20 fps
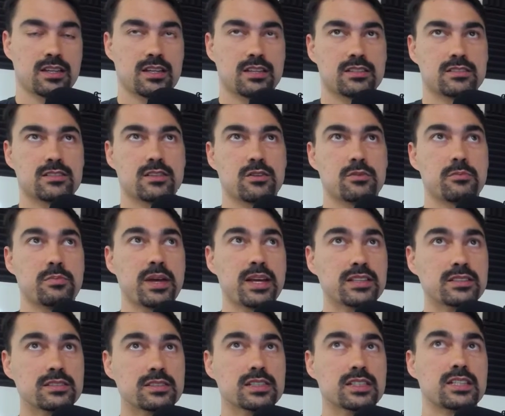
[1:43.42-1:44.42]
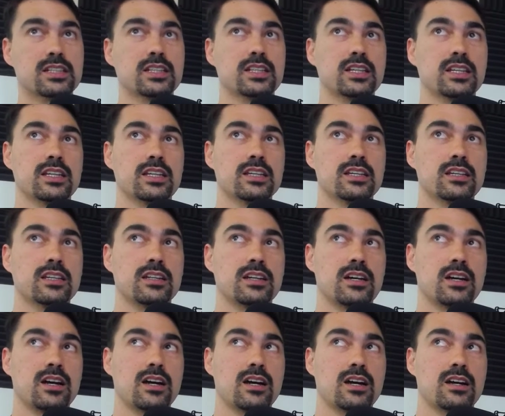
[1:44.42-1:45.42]
So basically,
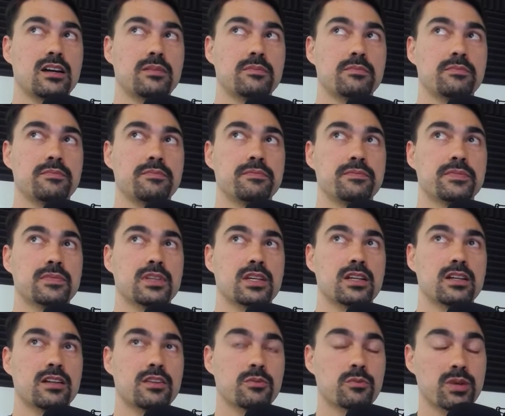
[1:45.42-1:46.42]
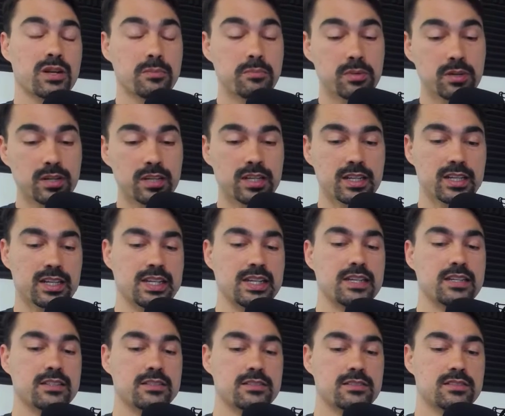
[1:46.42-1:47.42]
um, another way to put it
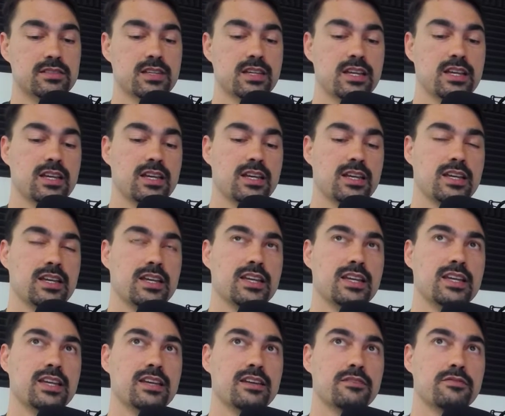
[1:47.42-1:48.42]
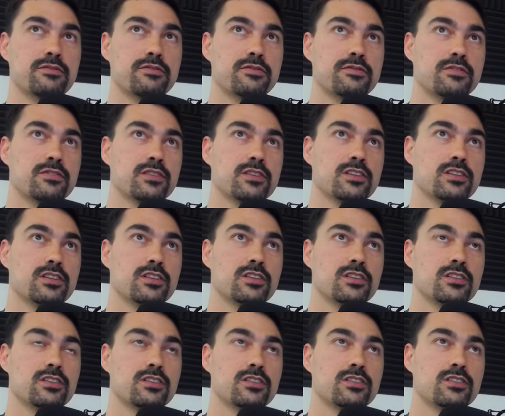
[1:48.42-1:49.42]
is if
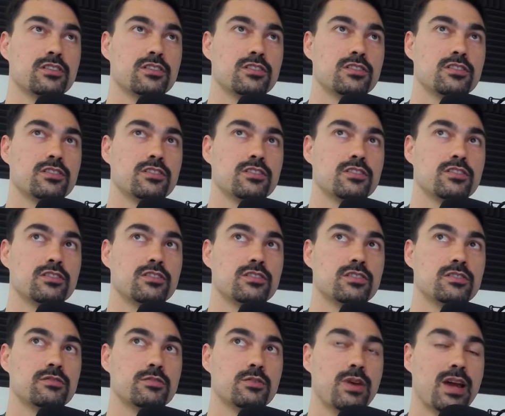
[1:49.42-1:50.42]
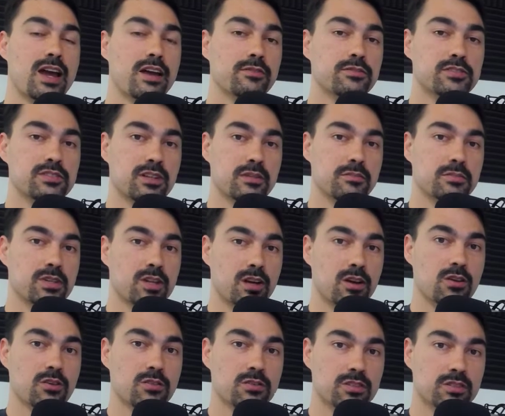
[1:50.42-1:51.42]
if you have some
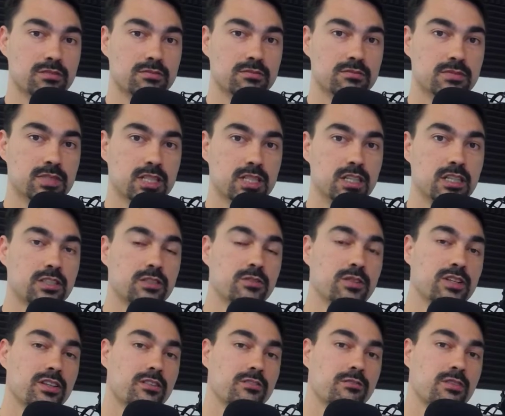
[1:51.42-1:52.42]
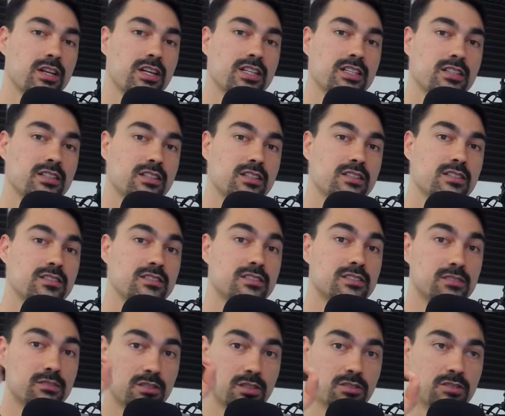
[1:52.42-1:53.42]
code, you either run it
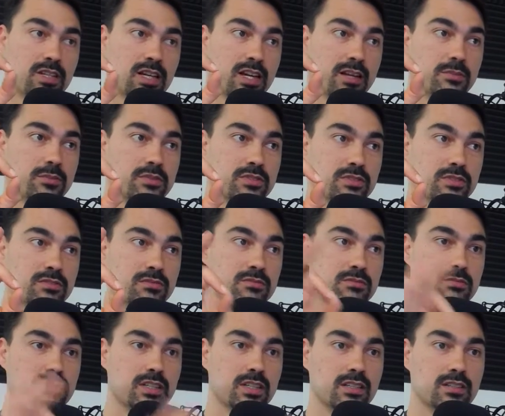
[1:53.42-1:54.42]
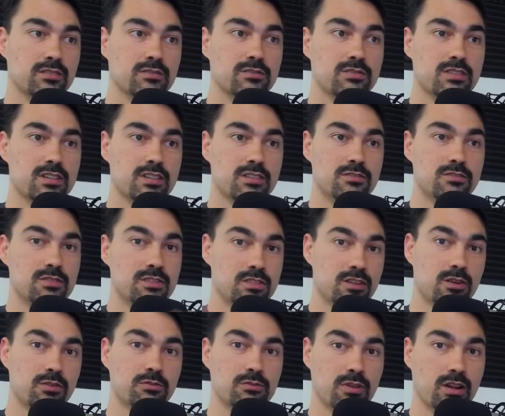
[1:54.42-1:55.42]
zero times, like you you
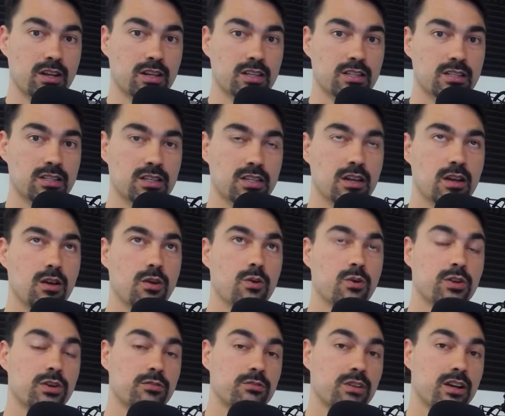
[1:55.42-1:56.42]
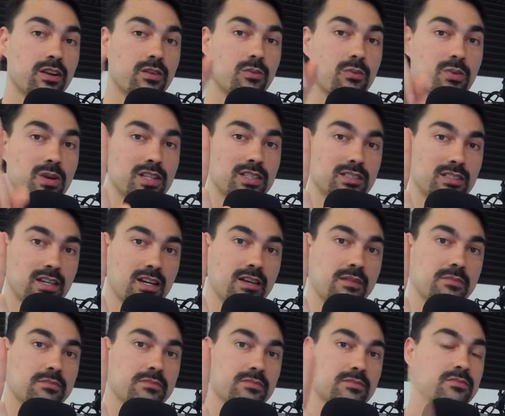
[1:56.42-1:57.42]
don't run it, or you run it one
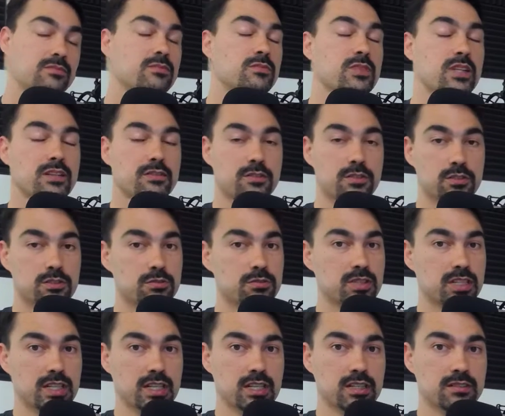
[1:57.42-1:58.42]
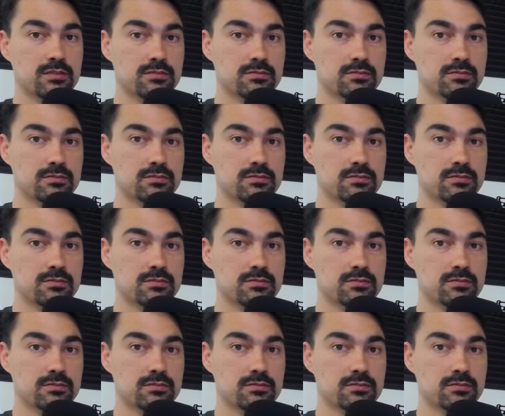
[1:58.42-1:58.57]
time if you do need it.